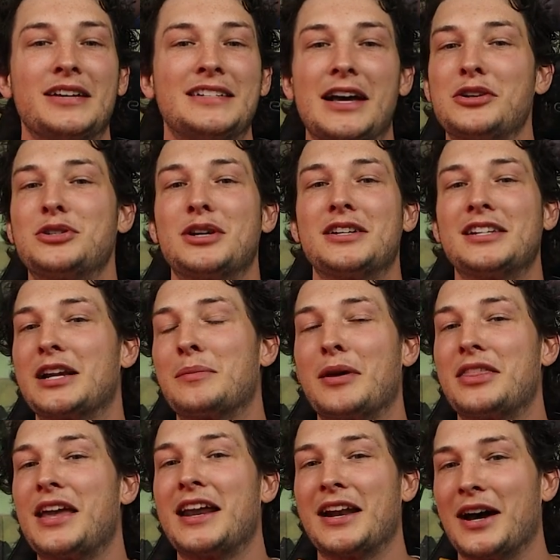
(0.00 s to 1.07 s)
a Delta Sigma
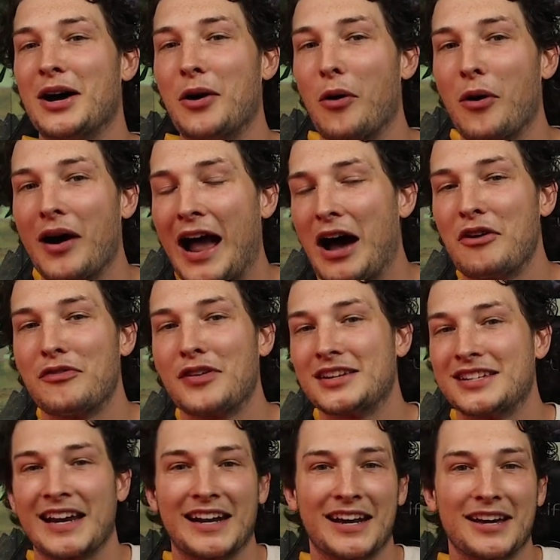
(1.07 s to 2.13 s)
Theta or Alpha
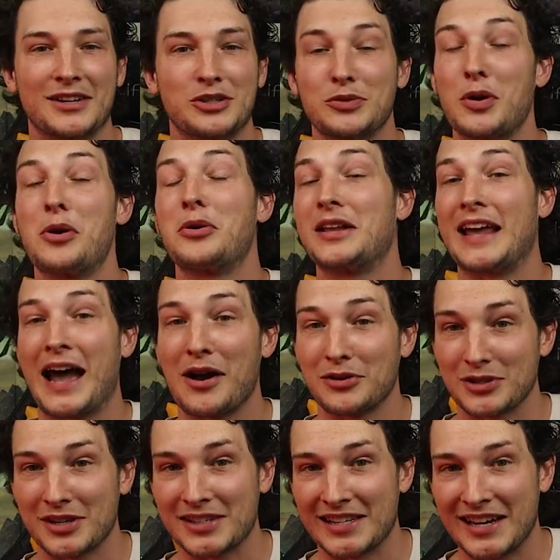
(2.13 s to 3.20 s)
Zeta sorority
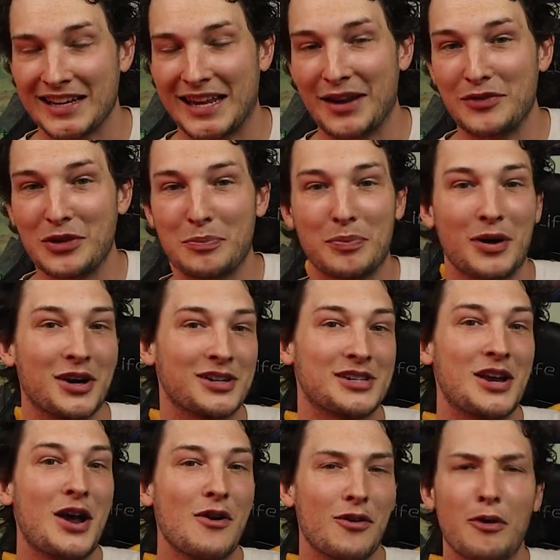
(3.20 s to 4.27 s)
houses that give you
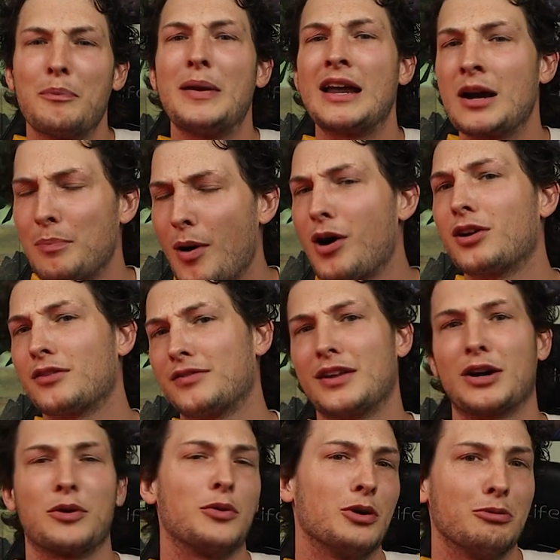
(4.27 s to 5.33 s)
perks for being a part of
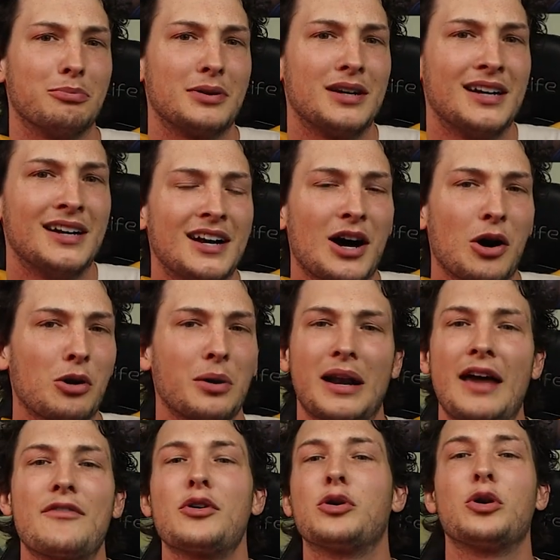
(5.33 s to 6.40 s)
their group or
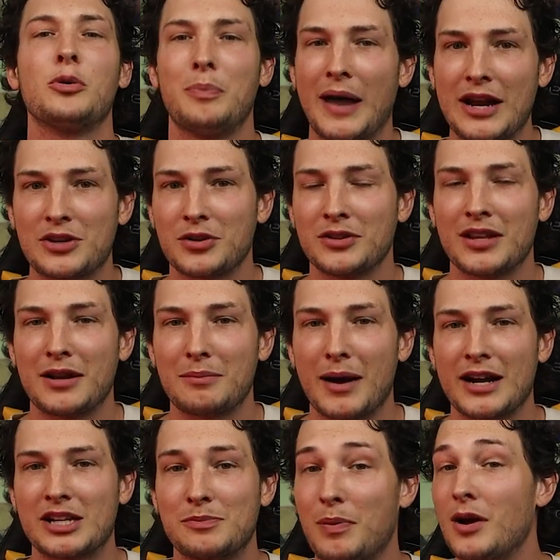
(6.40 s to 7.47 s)
whatever group patron that
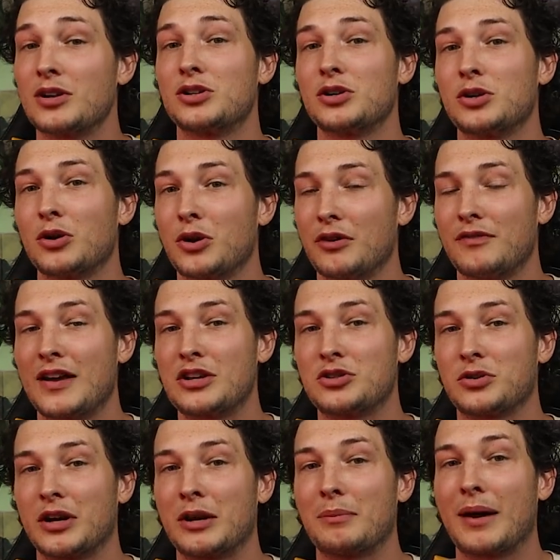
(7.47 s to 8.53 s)
might sponsor your
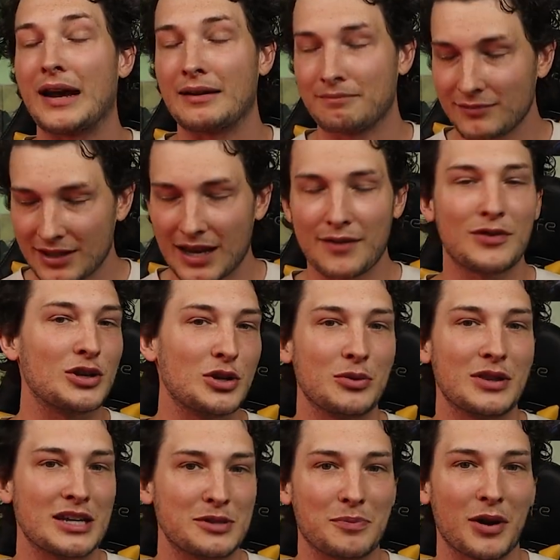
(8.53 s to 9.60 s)
adventuring by giving
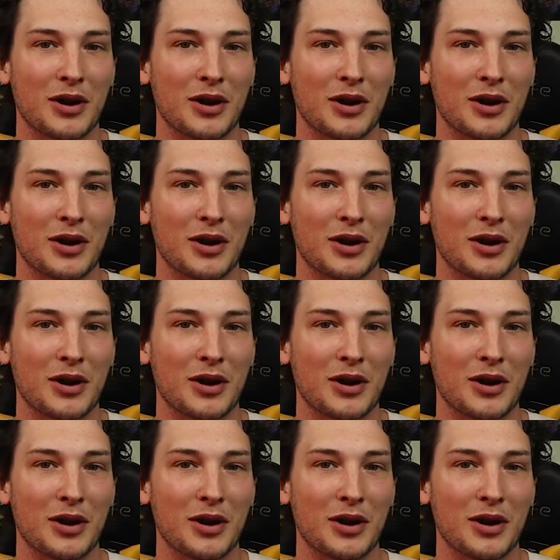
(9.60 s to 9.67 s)
you these